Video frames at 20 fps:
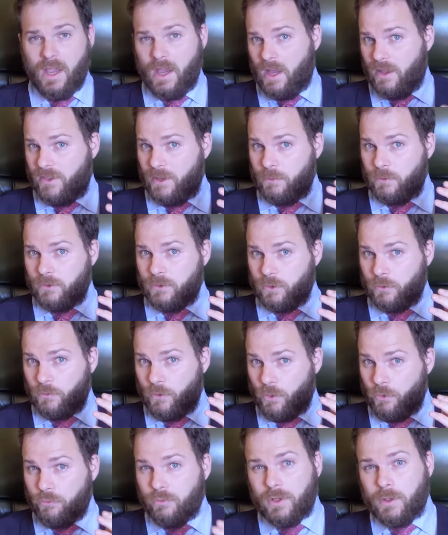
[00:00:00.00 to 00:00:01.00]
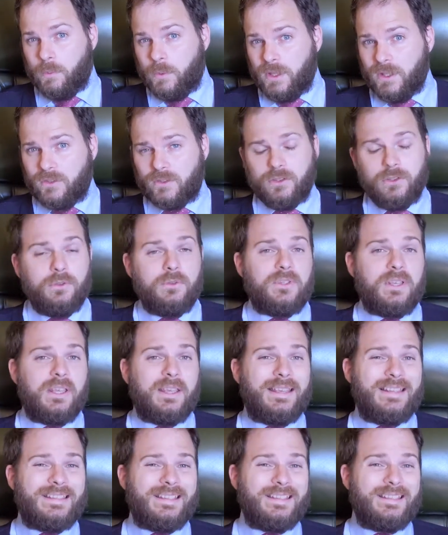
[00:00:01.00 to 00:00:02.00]
They were stored for 3 weeks
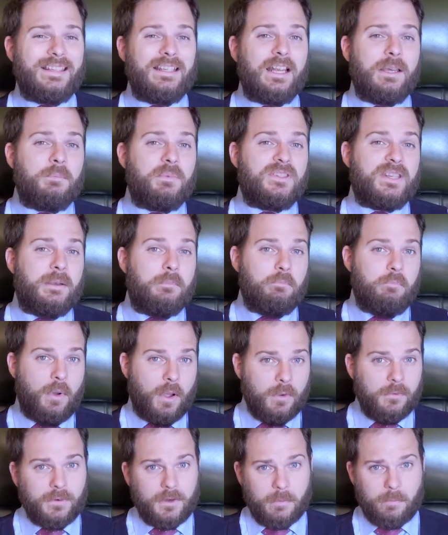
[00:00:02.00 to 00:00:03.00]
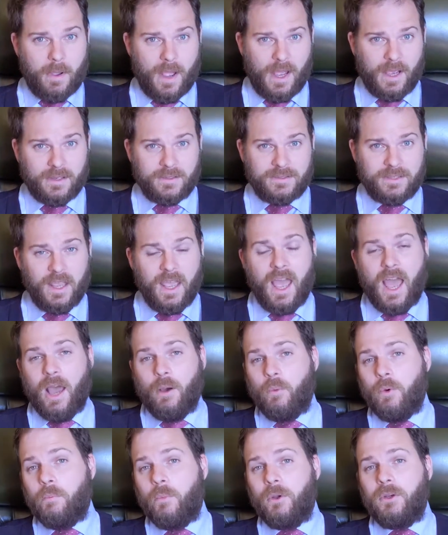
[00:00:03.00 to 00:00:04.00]
using 69% Boveda packs
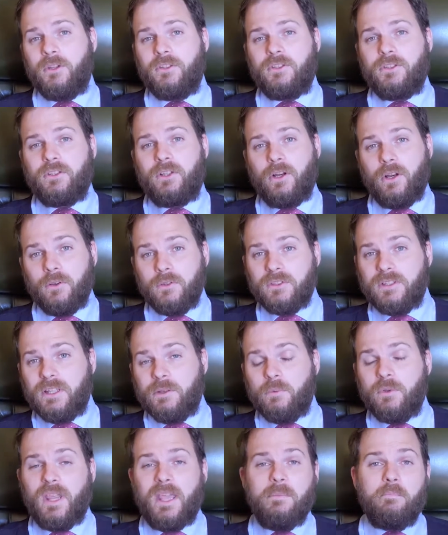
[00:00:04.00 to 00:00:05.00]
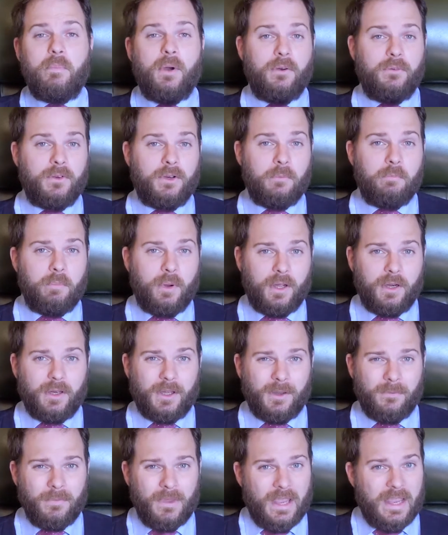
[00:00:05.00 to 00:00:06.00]
and were monitored closely with a Boveda
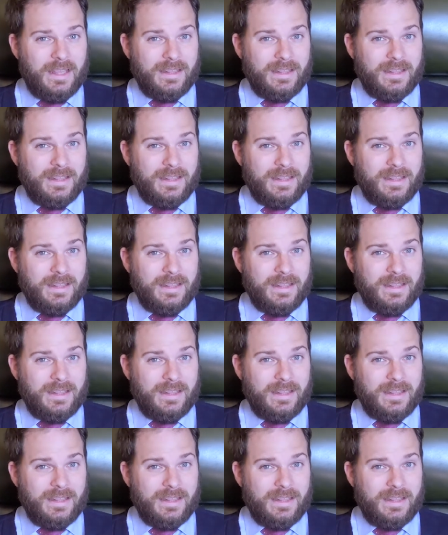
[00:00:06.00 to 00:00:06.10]
butler.